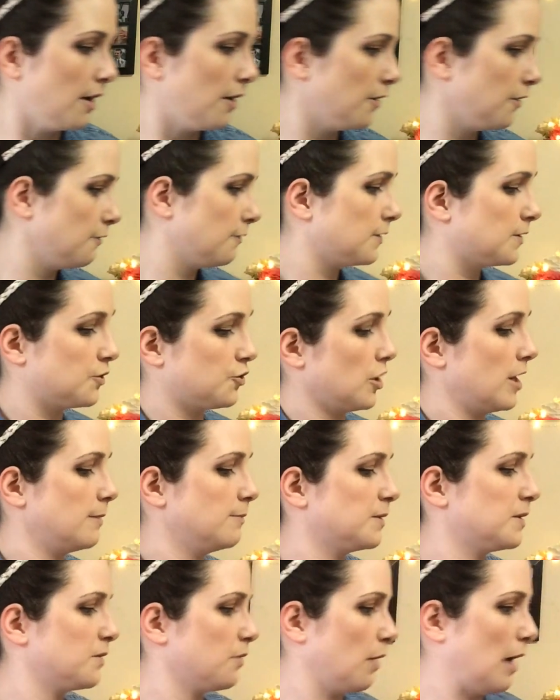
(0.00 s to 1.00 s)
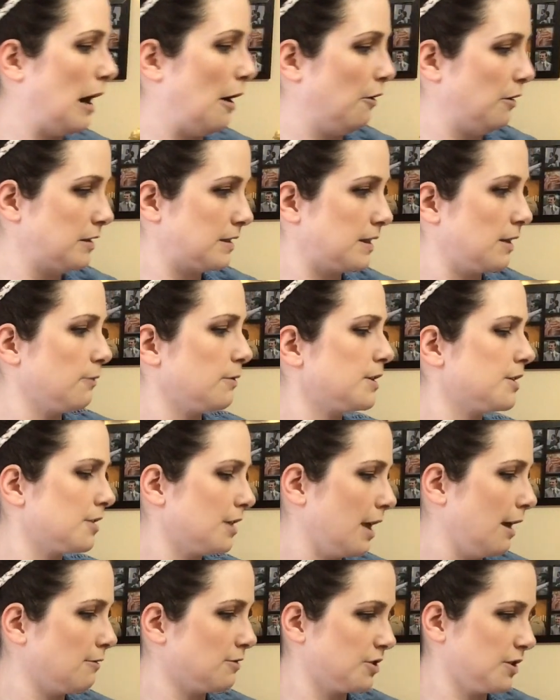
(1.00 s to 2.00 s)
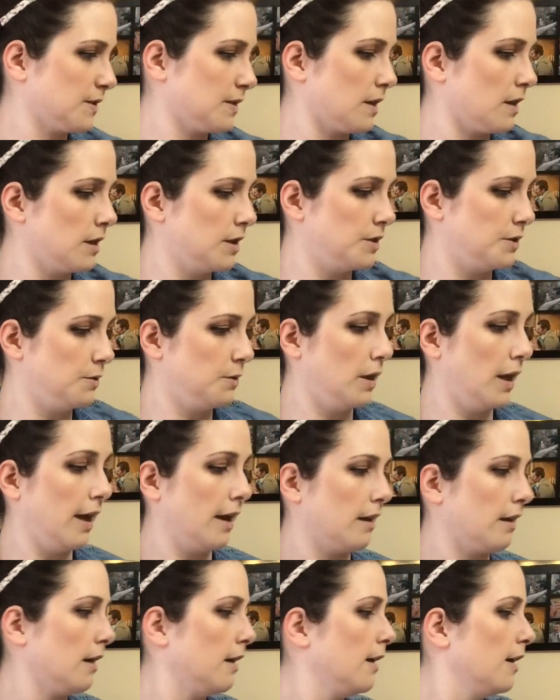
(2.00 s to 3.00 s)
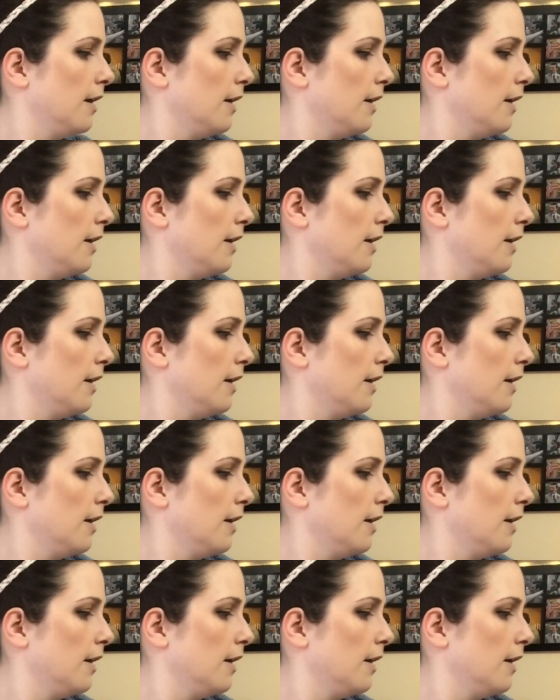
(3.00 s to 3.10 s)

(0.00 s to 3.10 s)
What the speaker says: of stripes throughout. Originally, I was just going to do like,